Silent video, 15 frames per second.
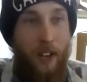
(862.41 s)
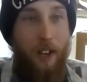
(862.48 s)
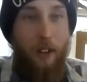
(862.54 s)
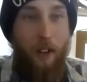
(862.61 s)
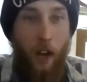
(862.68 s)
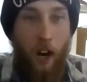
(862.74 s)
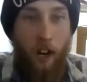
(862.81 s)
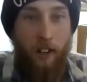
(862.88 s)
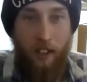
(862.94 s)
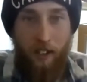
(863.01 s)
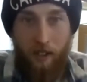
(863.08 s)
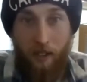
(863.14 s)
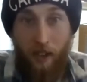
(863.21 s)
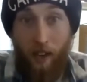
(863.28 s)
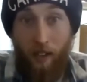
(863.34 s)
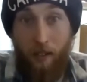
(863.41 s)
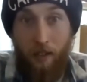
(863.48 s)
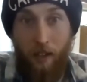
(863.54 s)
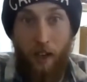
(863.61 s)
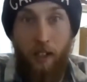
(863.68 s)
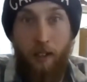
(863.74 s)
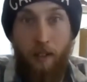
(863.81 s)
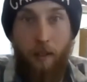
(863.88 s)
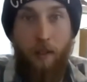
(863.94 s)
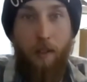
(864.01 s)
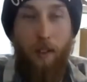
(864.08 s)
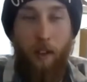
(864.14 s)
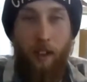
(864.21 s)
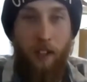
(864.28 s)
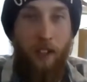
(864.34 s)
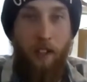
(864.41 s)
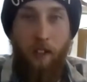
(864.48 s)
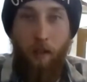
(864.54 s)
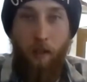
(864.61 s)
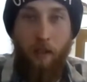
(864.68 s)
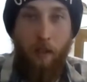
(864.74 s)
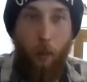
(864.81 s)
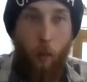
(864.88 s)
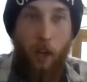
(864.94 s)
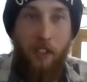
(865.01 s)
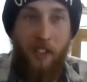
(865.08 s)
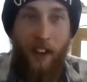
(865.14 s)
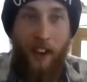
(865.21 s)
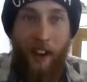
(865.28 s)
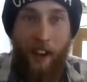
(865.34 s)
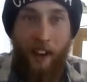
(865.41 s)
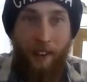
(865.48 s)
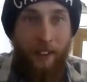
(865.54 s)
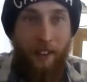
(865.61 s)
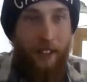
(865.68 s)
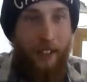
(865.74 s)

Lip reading: not an exact science. You get used to what to add.